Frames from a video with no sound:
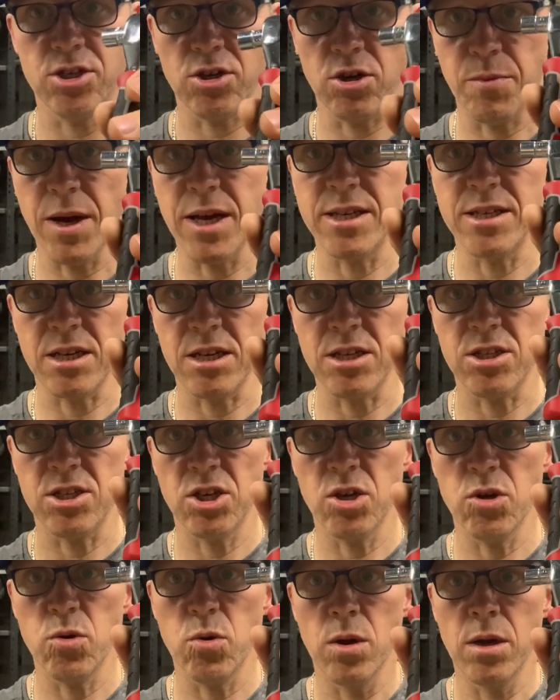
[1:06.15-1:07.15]
So basically
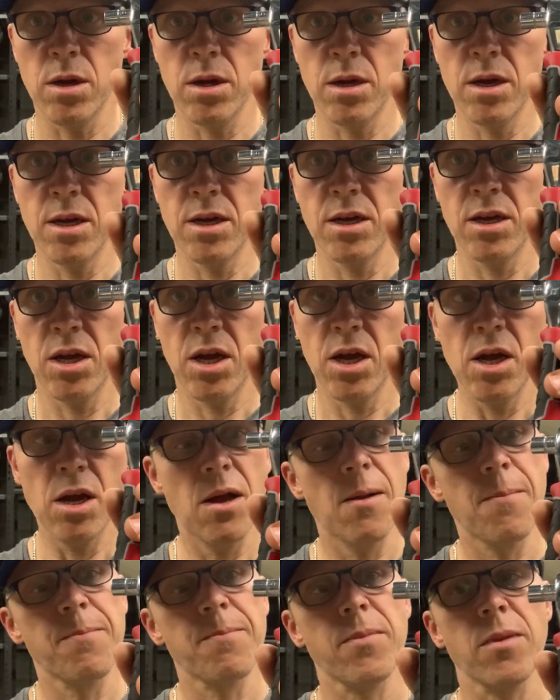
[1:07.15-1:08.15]
two
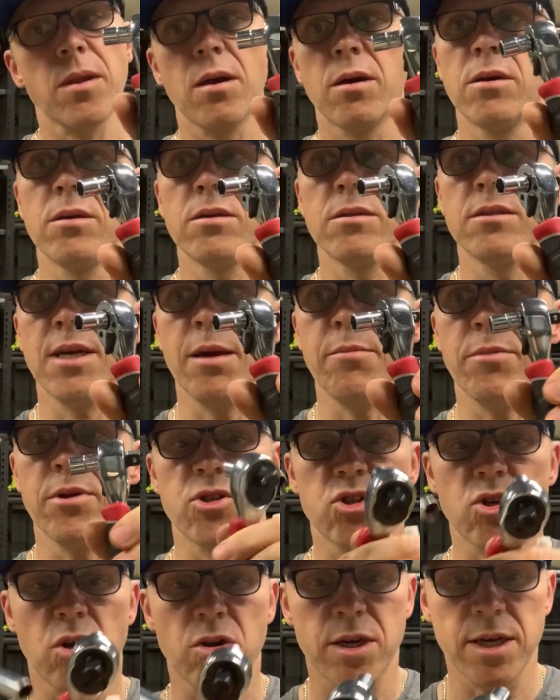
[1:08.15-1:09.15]
ten mil
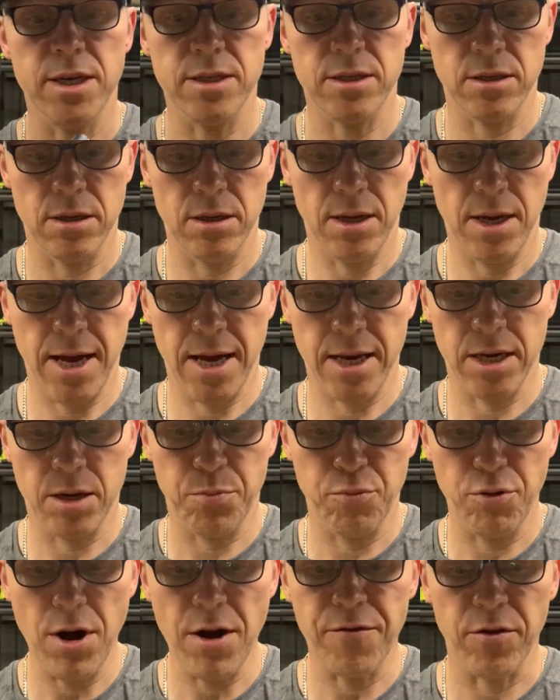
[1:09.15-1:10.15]
sockets and
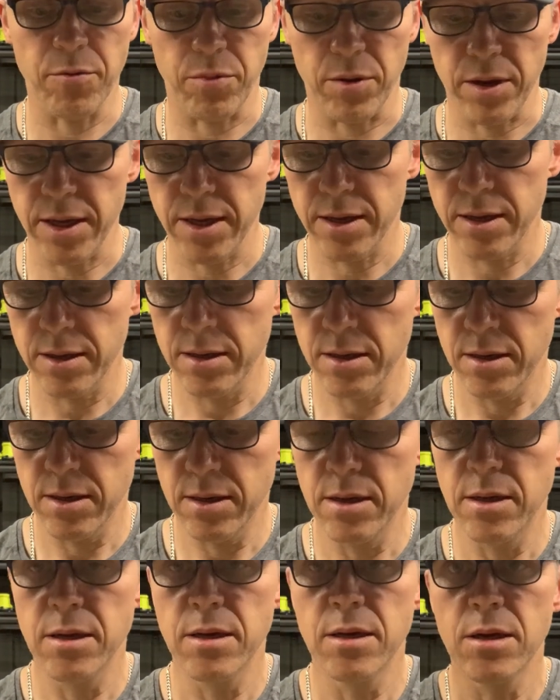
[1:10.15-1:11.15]
preferably
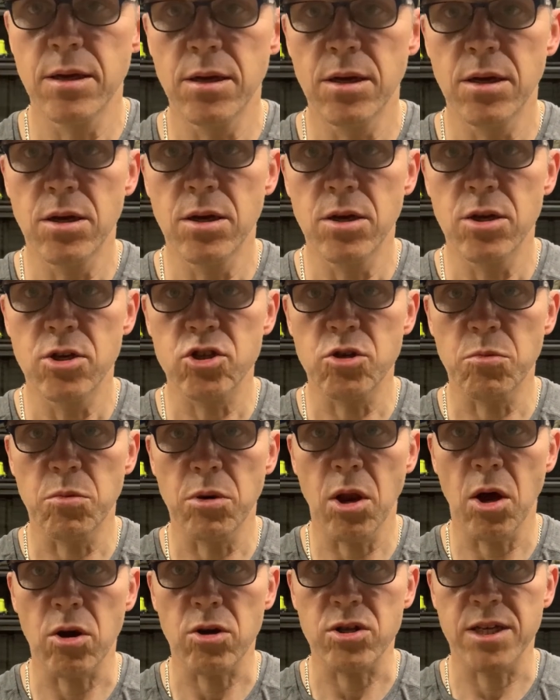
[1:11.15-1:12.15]
some
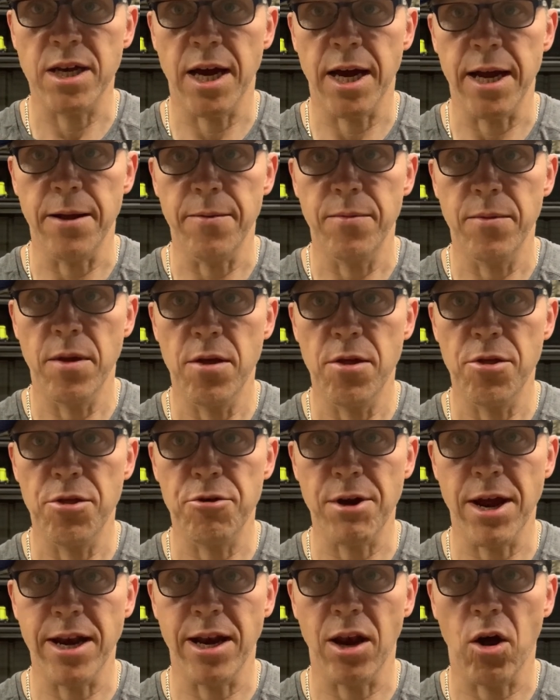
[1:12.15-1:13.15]
Loctite
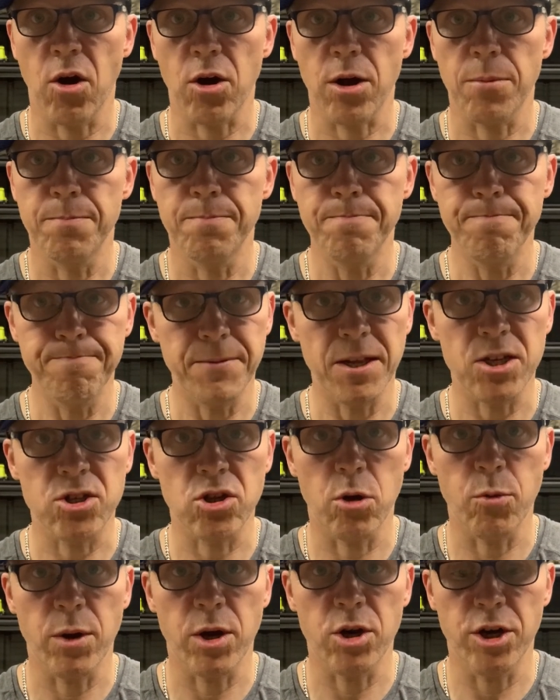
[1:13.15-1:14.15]
thread lock. That's
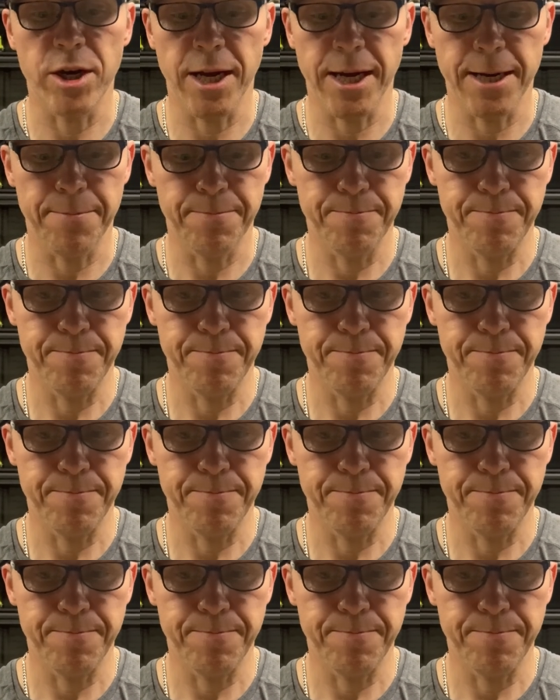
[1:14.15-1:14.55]
all we're gonna need.